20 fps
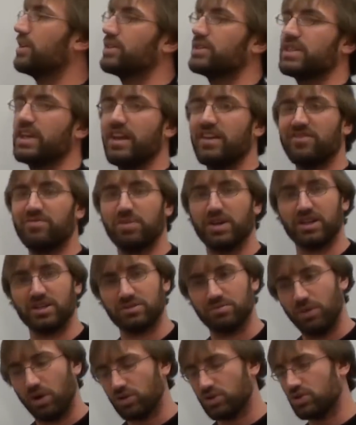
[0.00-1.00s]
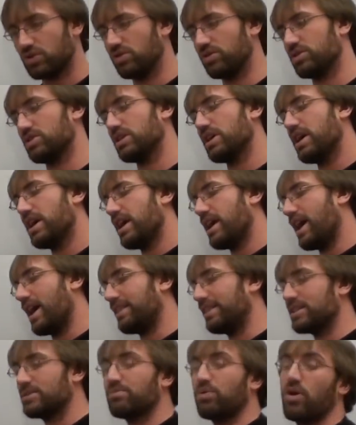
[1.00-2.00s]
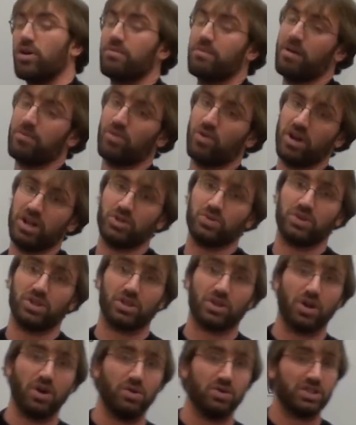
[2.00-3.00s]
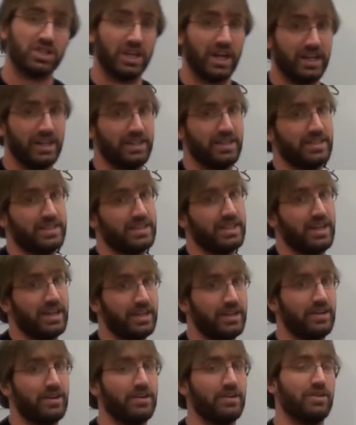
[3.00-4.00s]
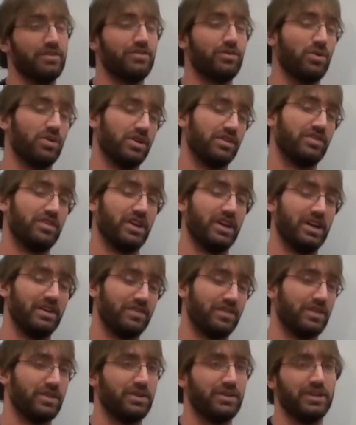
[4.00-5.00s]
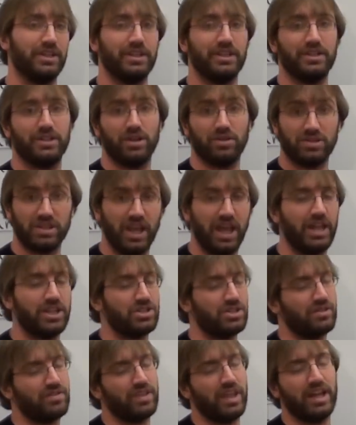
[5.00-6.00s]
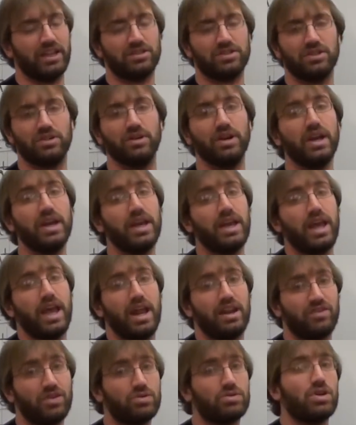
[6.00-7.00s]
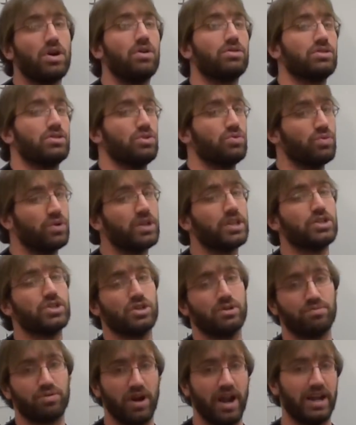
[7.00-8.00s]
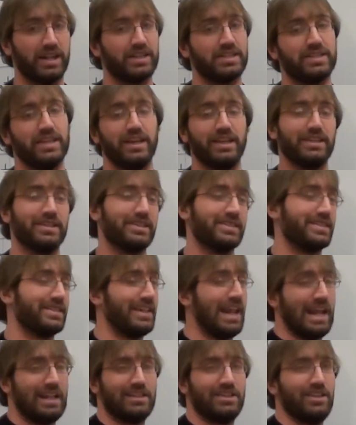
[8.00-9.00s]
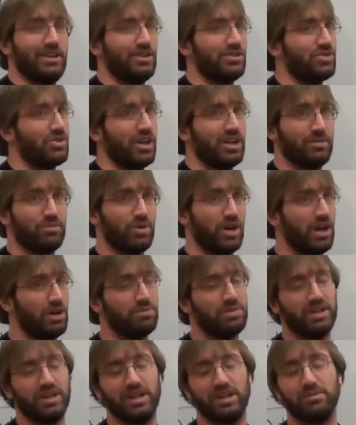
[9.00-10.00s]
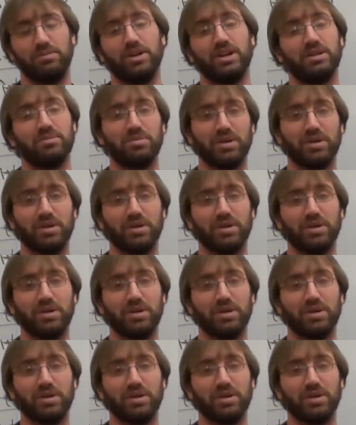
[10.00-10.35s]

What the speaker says: are safe because most students at this point memorize what the cosine and the sine are of 45, 30, you know, tangent of that too. And if you don't, you really should practice that. And that's not, you know, trying to browbeat anybody,